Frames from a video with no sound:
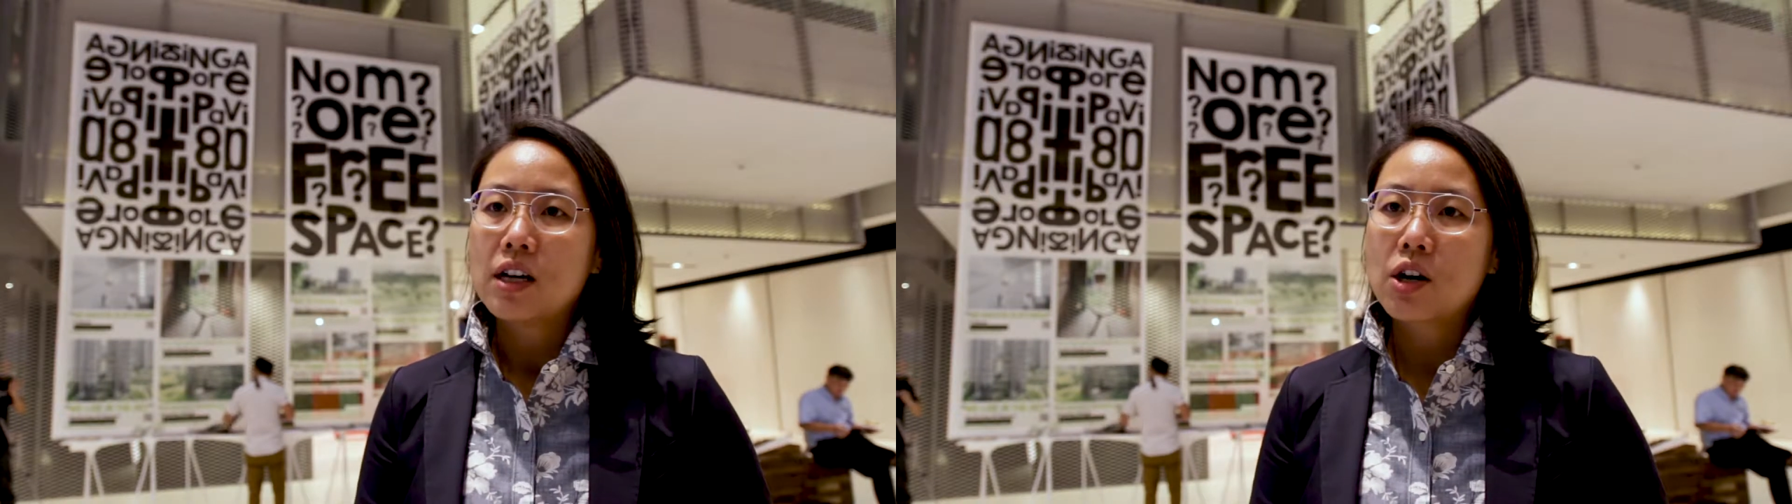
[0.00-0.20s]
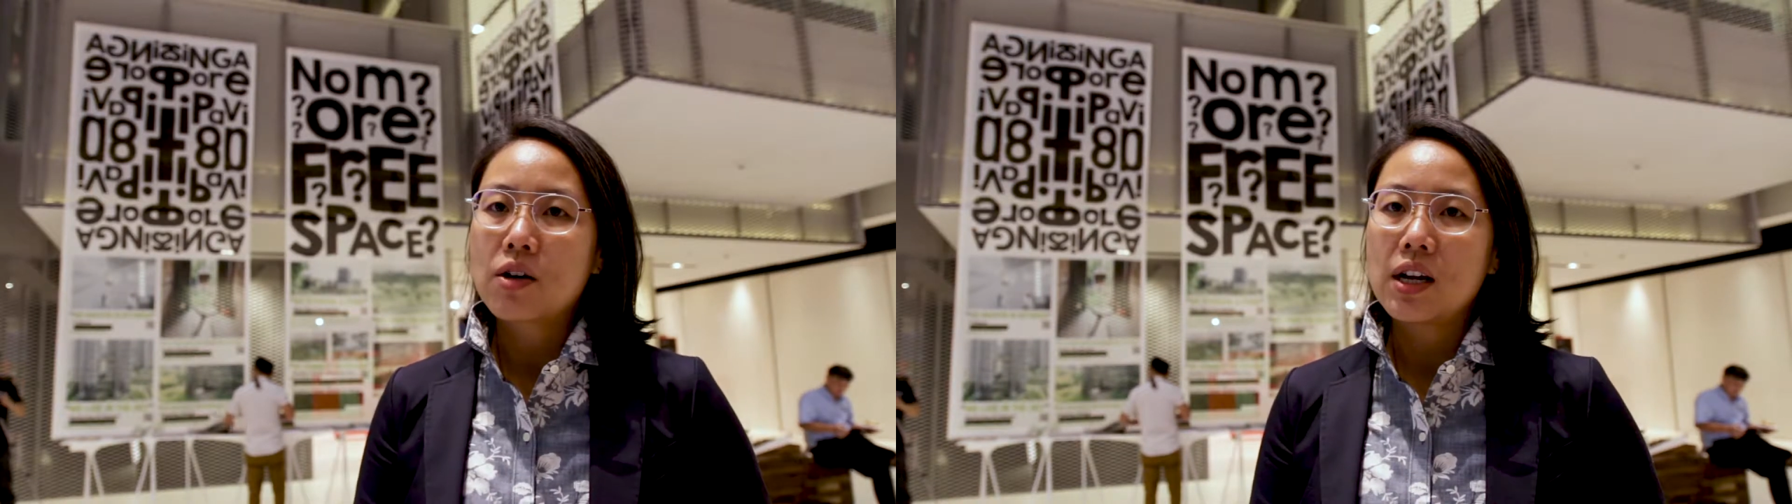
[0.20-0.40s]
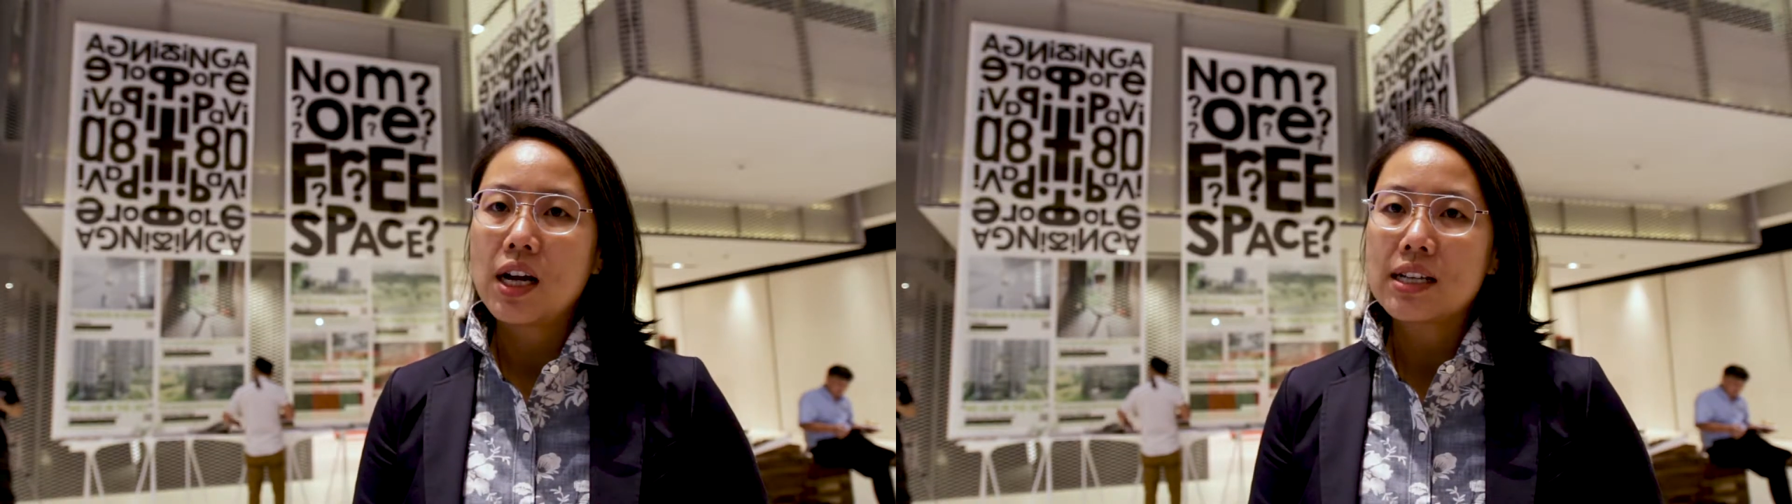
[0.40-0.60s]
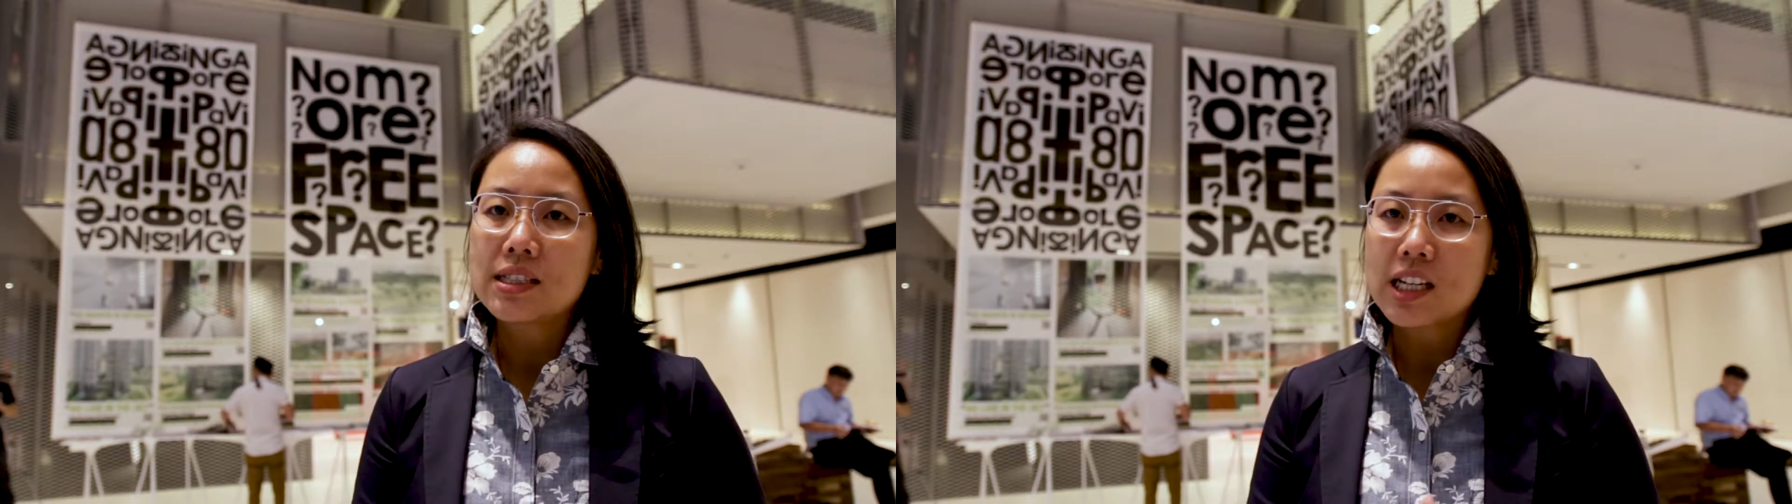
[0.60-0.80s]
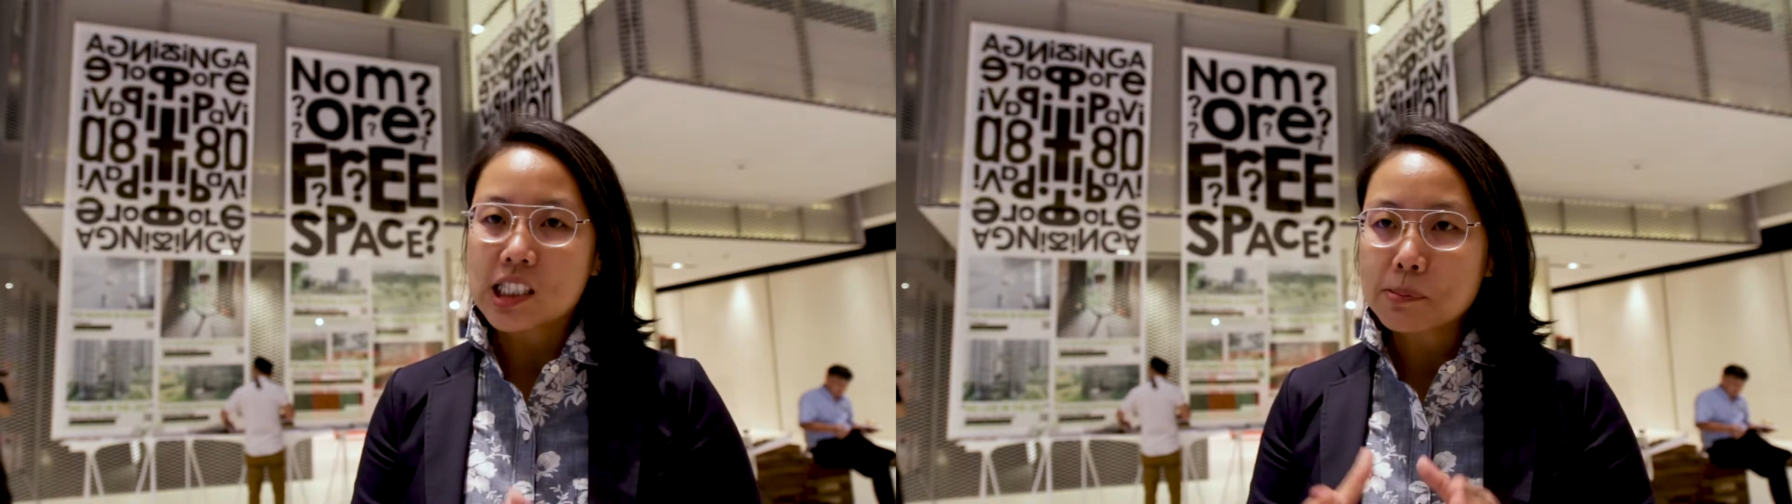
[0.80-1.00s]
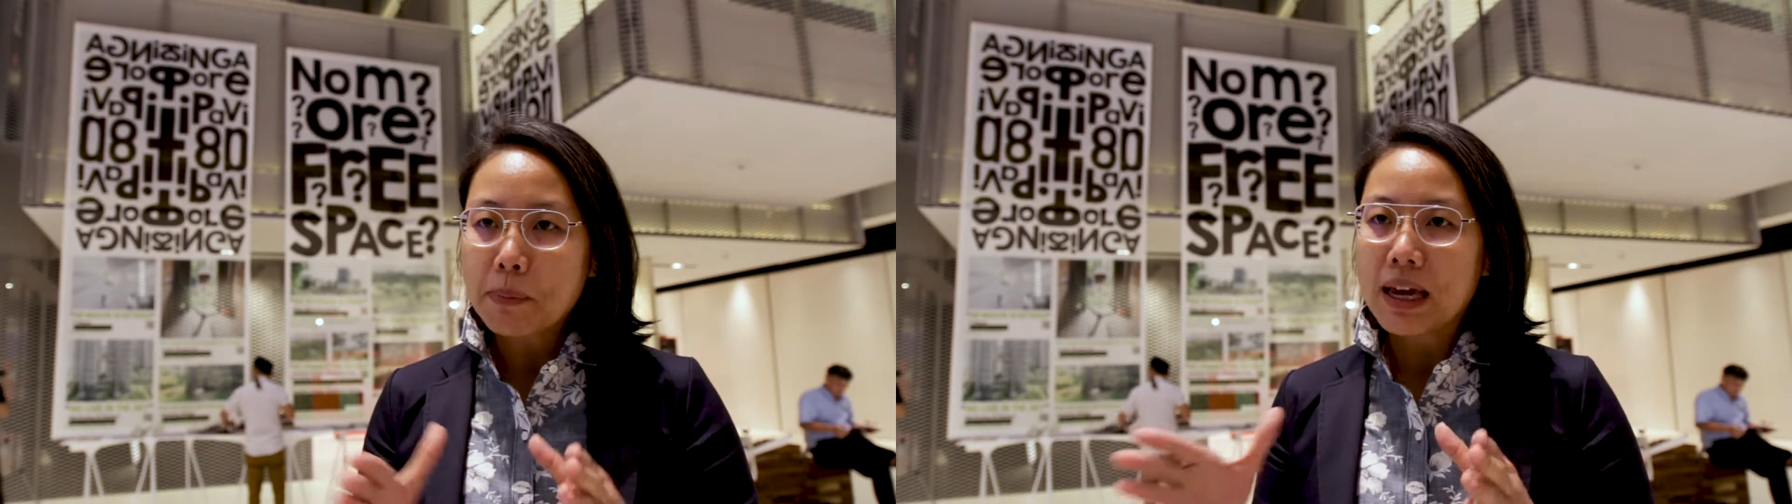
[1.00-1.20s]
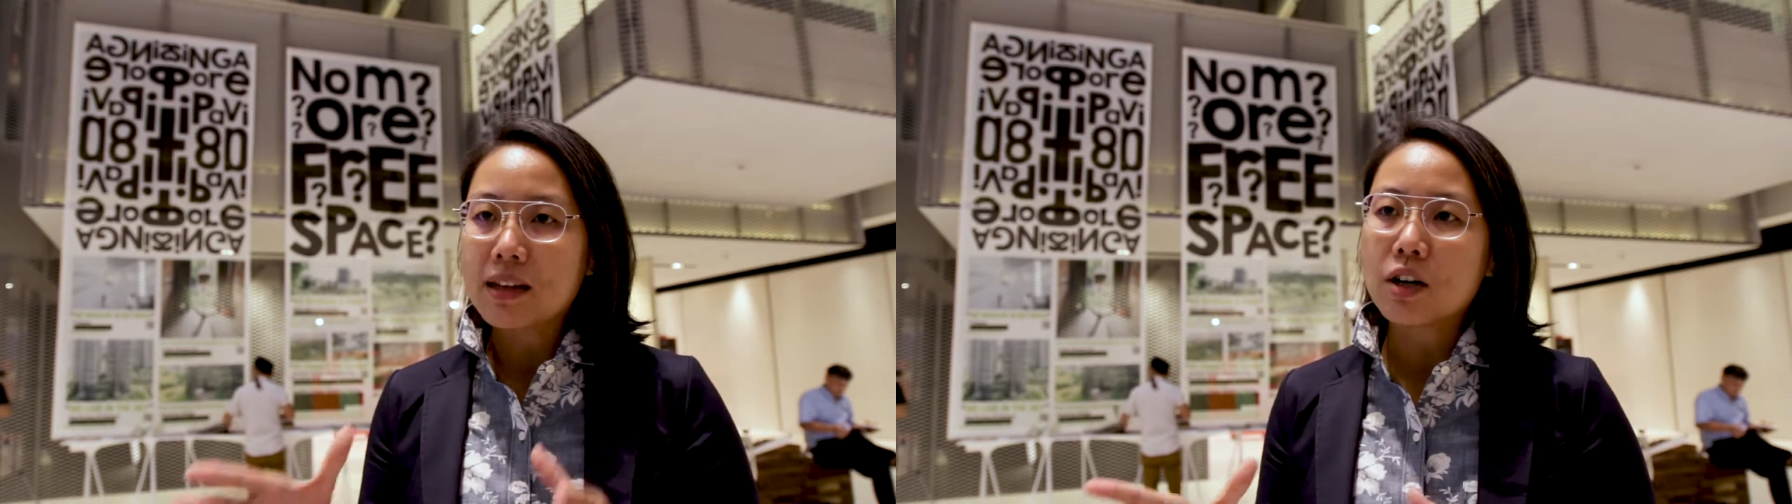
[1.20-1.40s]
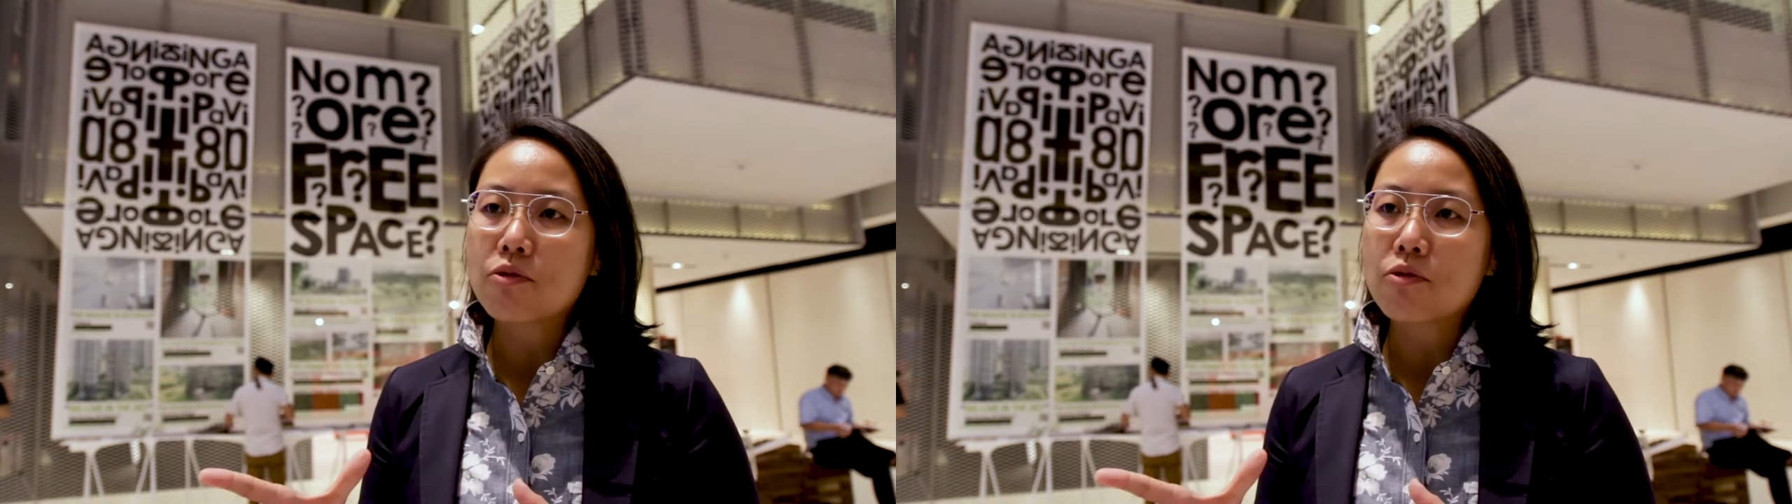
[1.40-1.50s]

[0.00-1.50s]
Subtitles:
creates a